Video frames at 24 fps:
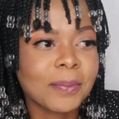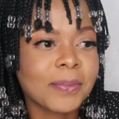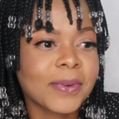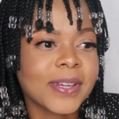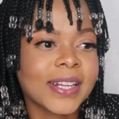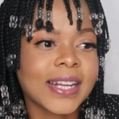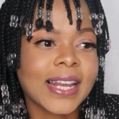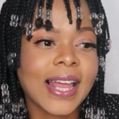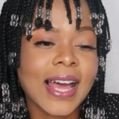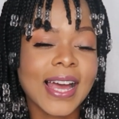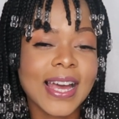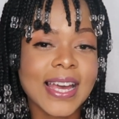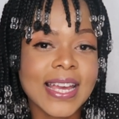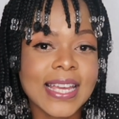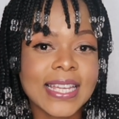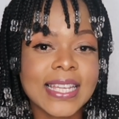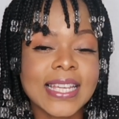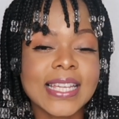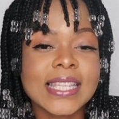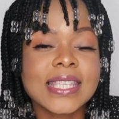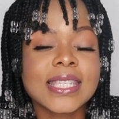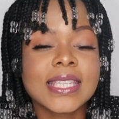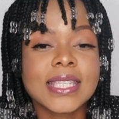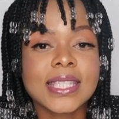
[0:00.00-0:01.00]
but
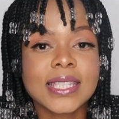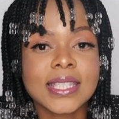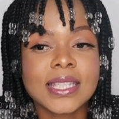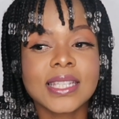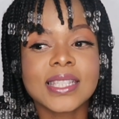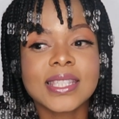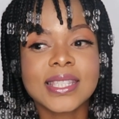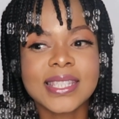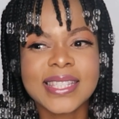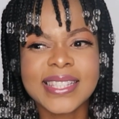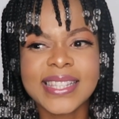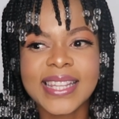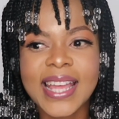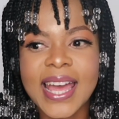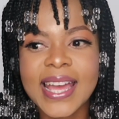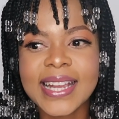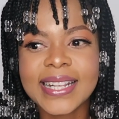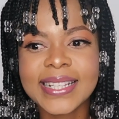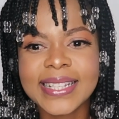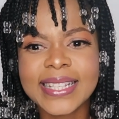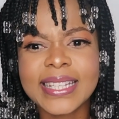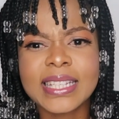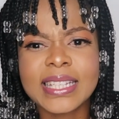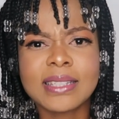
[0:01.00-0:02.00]
like it's
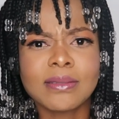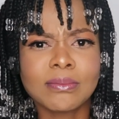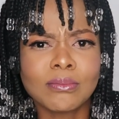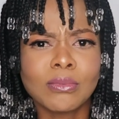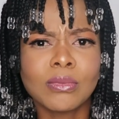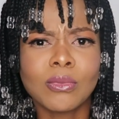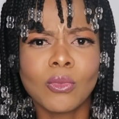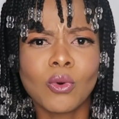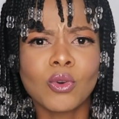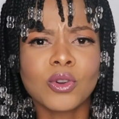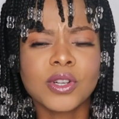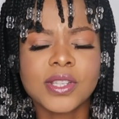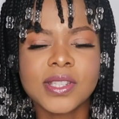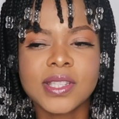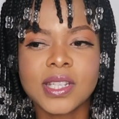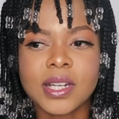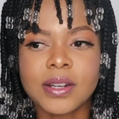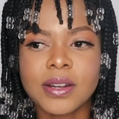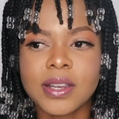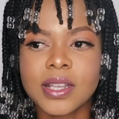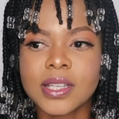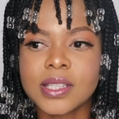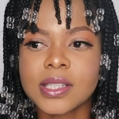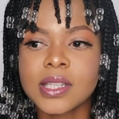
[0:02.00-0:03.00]
slightly more
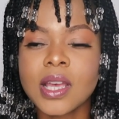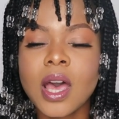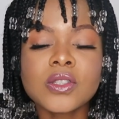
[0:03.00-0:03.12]
serious.